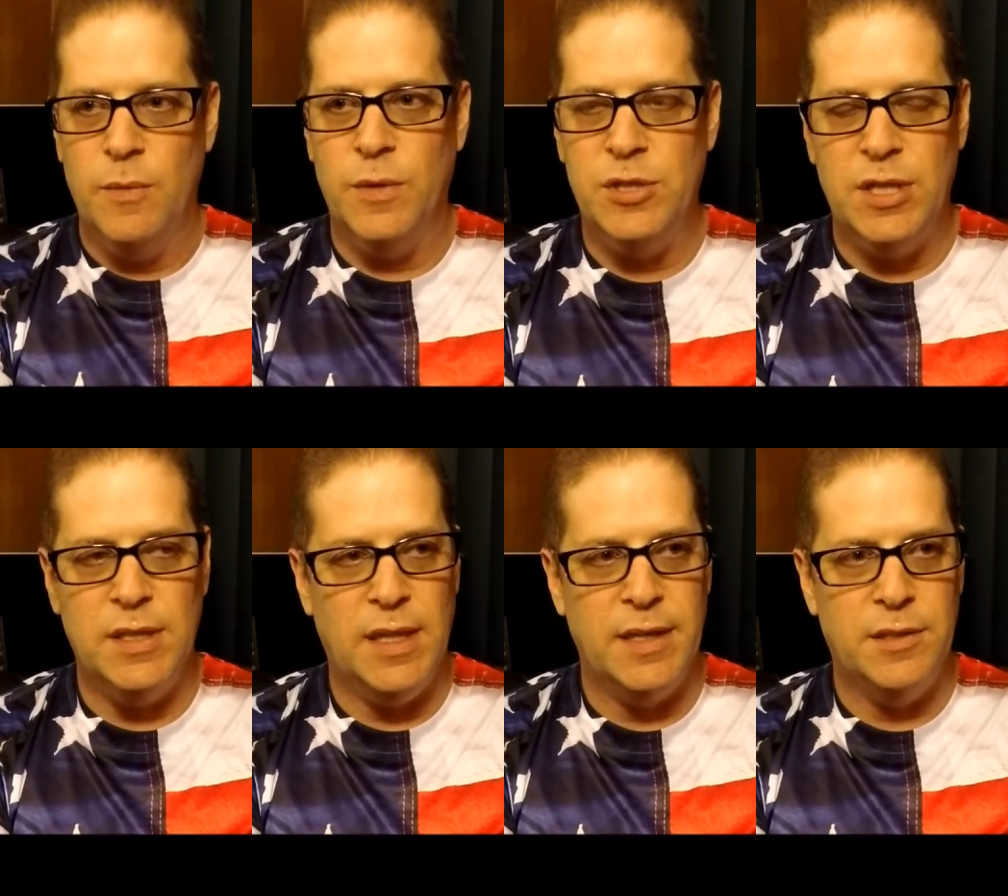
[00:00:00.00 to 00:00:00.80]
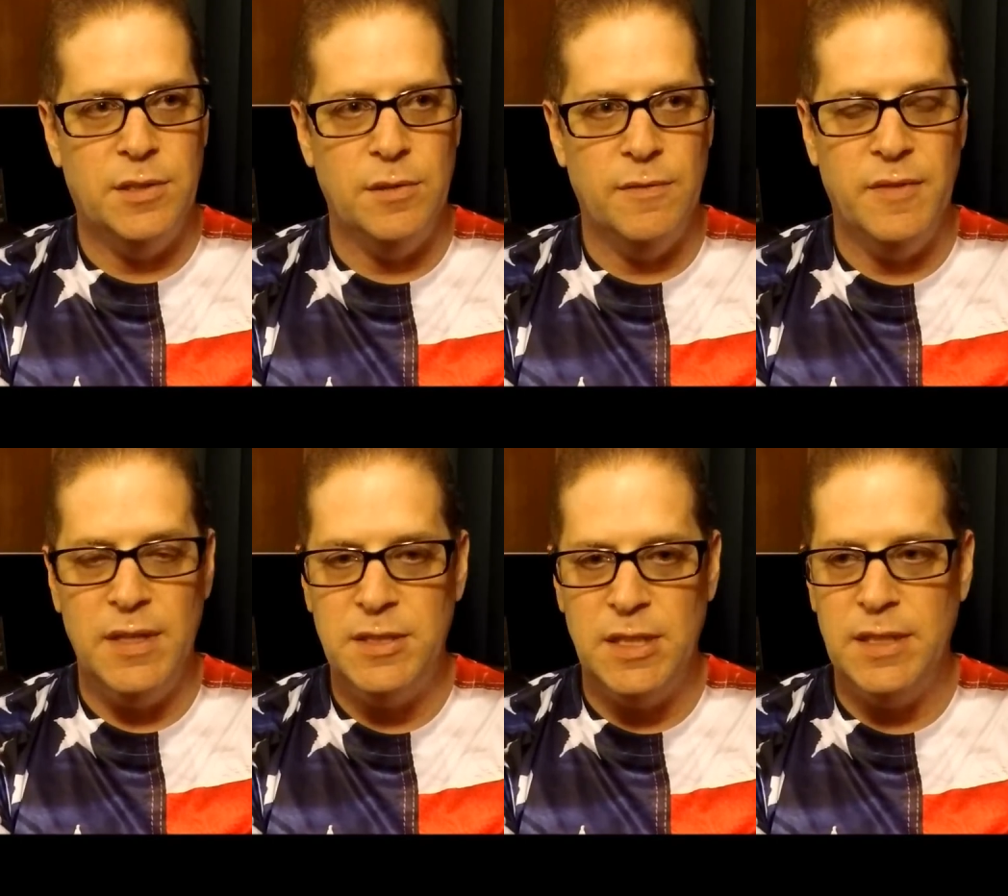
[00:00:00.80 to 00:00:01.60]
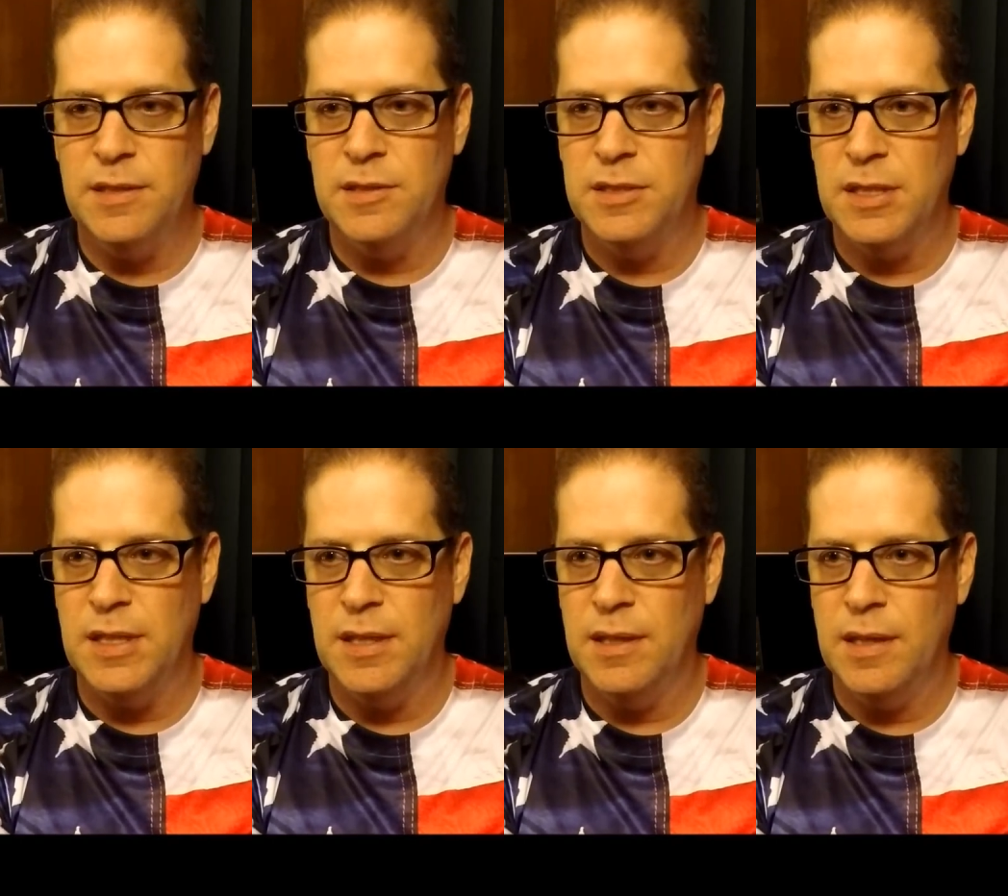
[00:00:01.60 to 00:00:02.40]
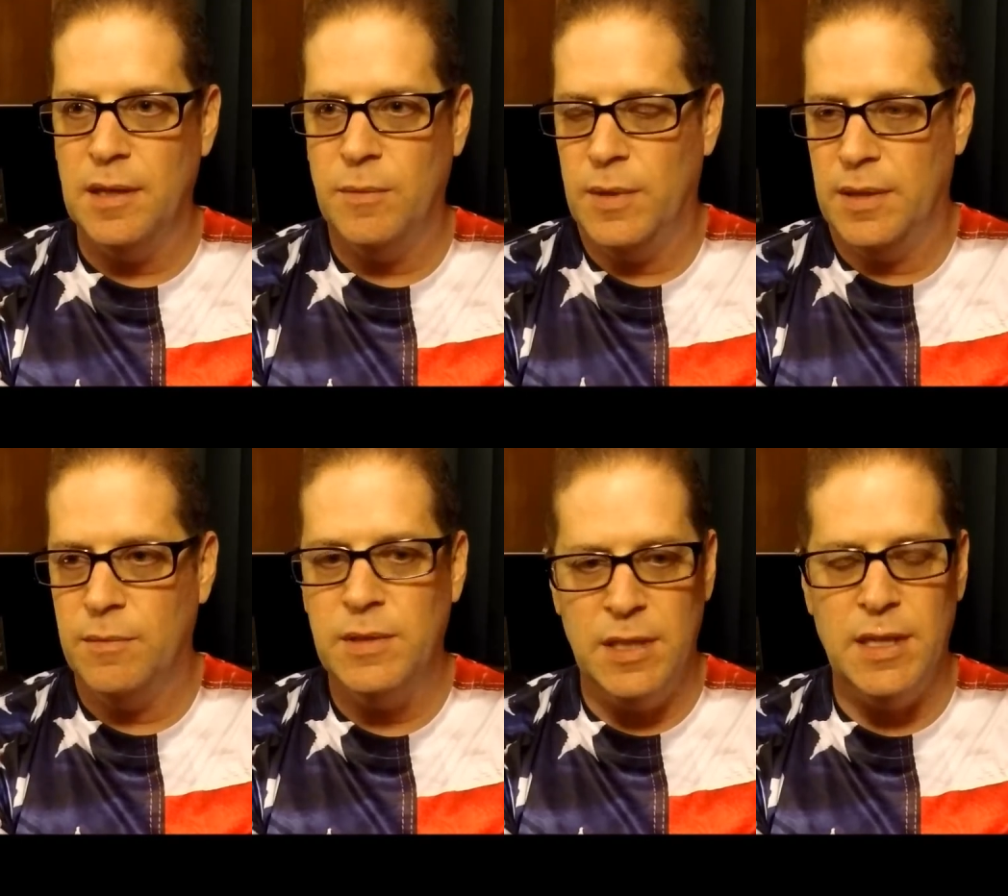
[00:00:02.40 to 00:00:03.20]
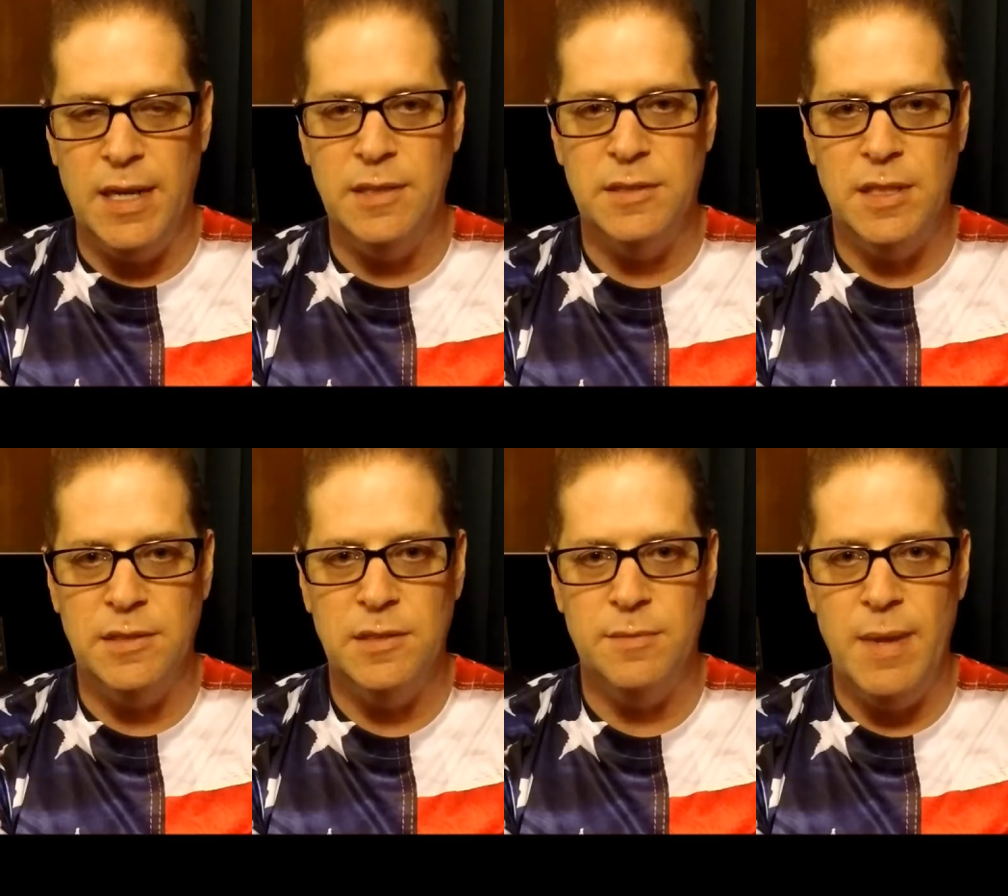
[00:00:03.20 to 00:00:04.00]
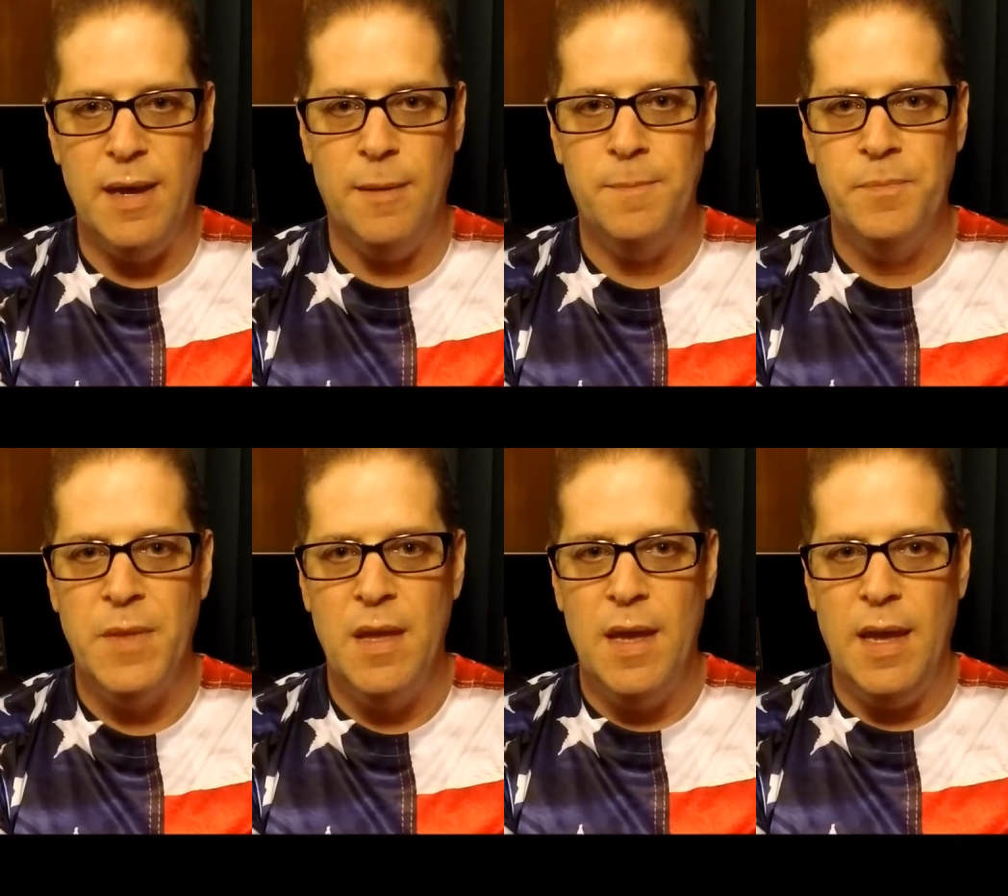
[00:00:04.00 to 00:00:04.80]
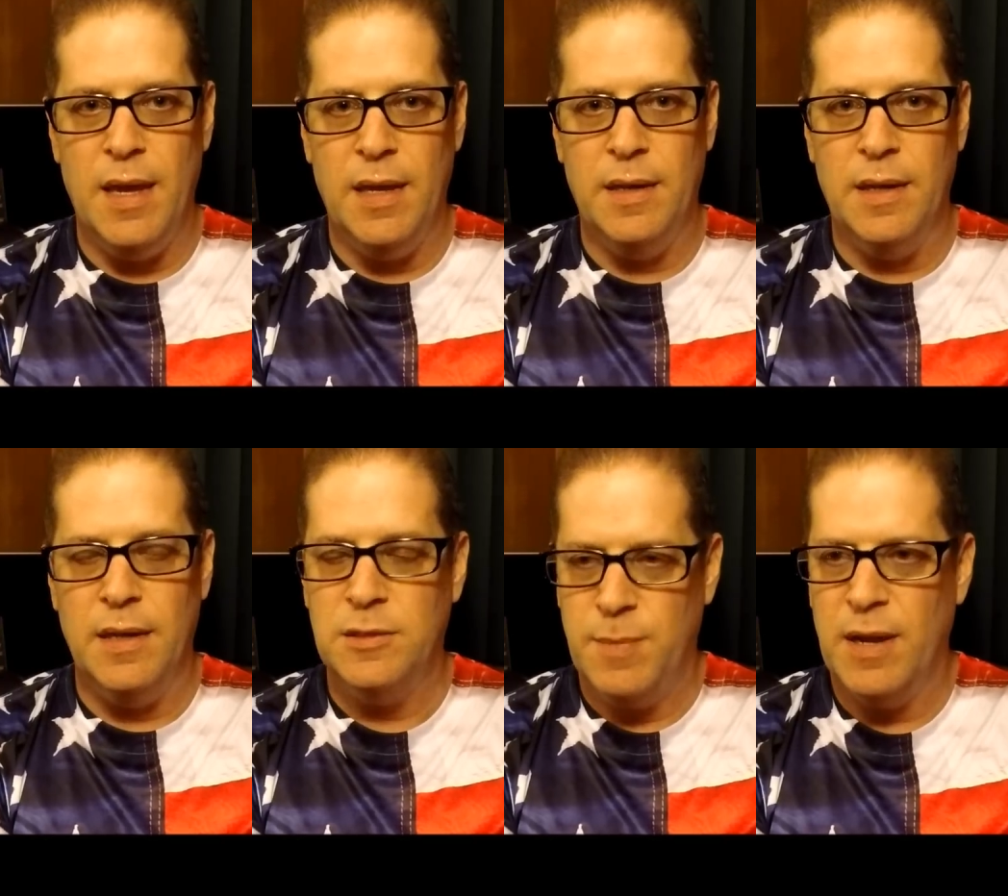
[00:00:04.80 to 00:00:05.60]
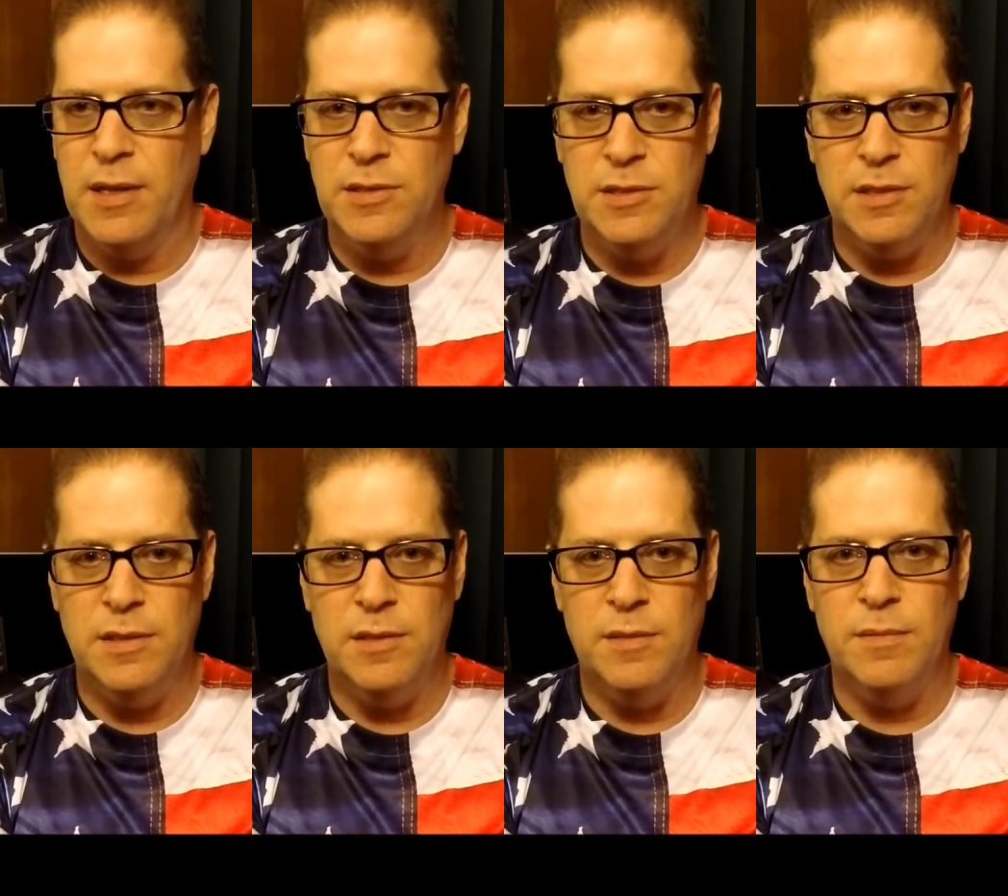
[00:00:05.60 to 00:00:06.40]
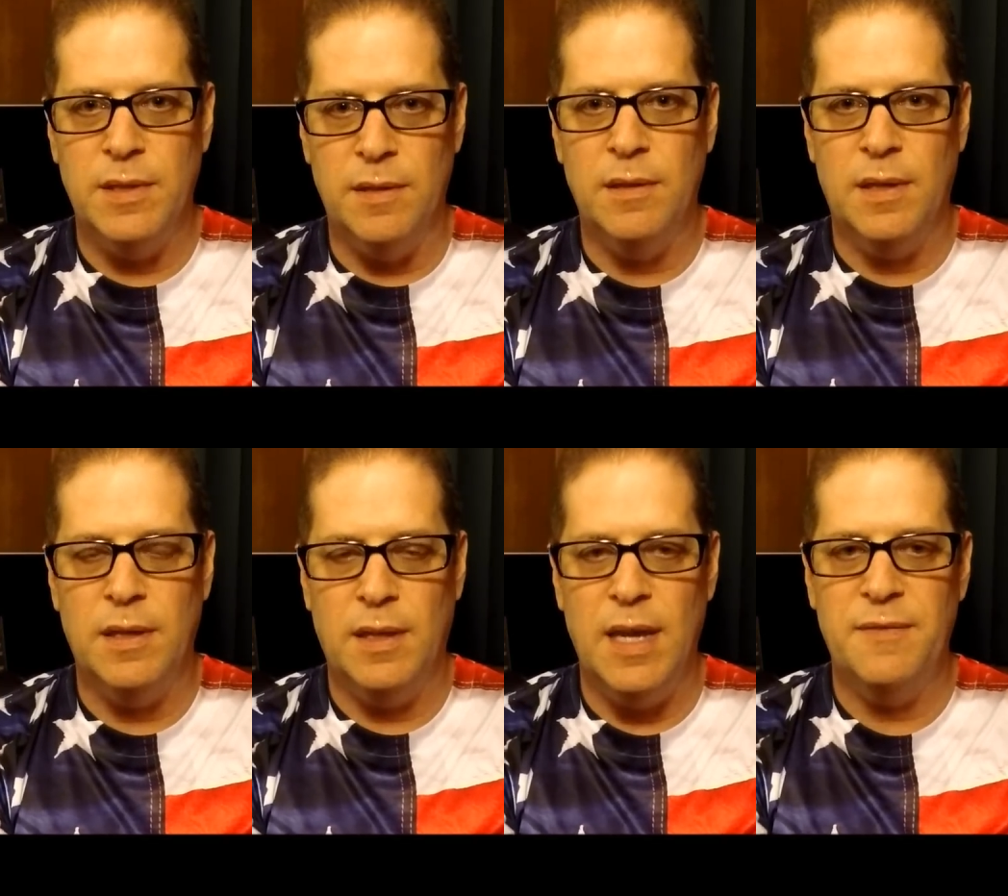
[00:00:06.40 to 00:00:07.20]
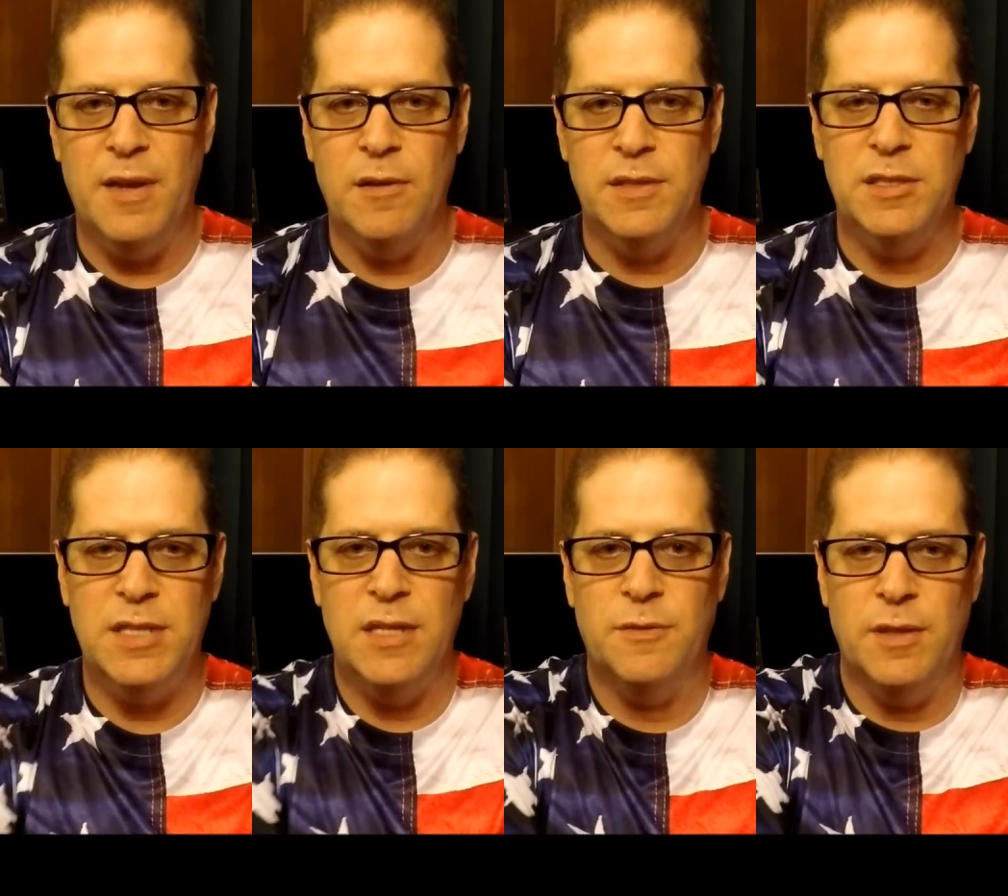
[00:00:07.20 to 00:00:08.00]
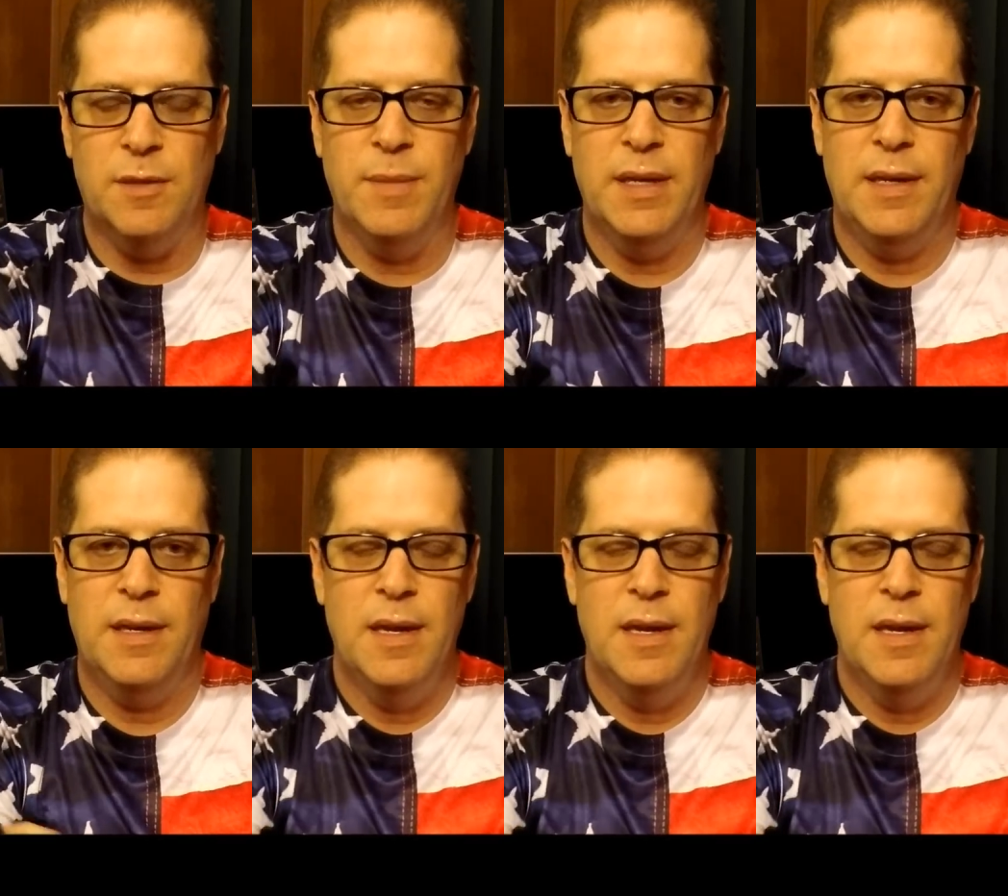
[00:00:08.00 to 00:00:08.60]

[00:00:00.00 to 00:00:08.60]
Would she like to visit to see, you know, what the United States is about? And experience a little, you know, life here in the States for a little bit.